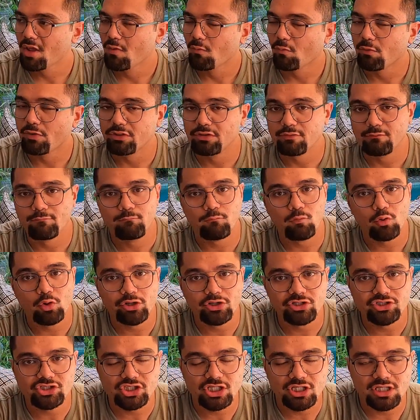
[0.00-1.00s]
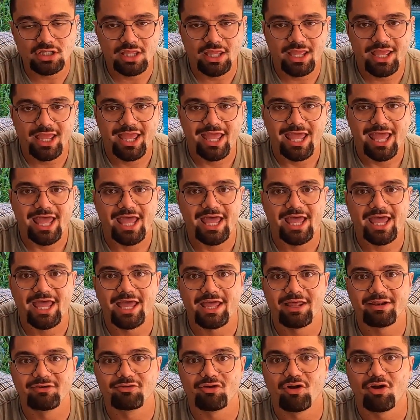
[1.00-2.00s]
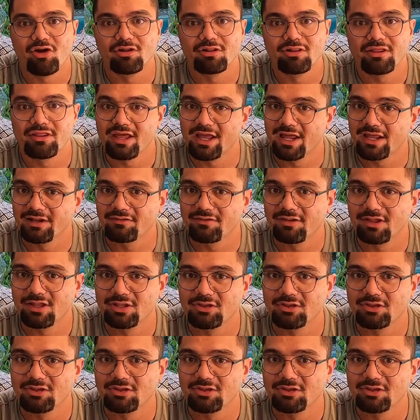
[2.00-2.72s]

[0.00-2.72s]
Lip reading: where they're foraging, and all of that.